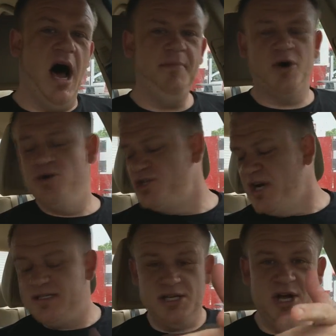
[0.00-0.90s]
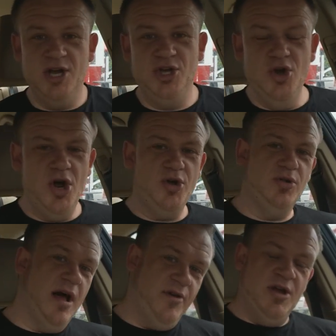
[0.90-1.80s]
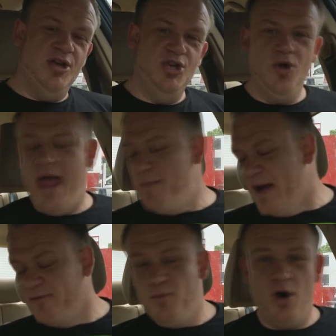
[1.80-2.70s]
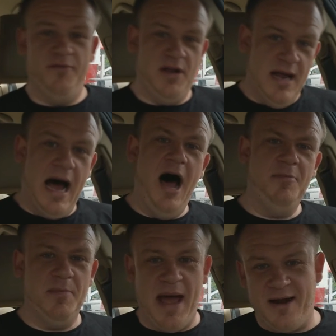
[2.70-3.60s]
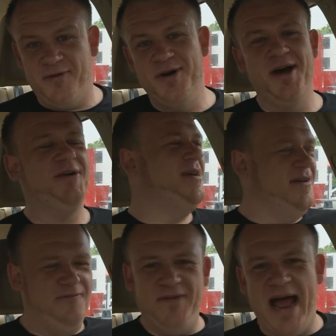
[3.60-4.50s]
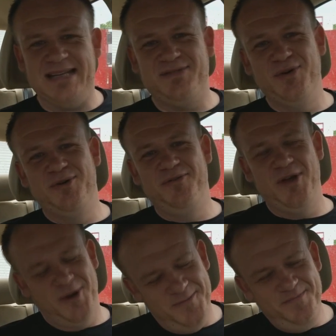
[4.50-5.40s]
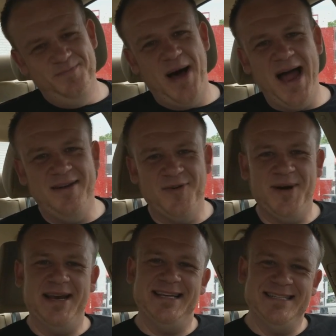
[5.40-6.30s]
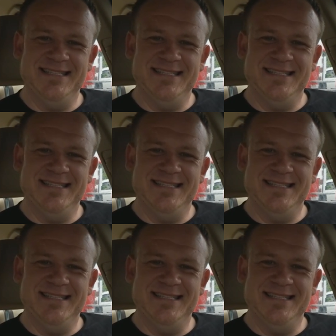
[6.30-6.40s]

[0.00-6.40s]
I'm your host, Justin. You know you love it. You came back for more of it. I'll be back for another fast food review. Bye, everybody.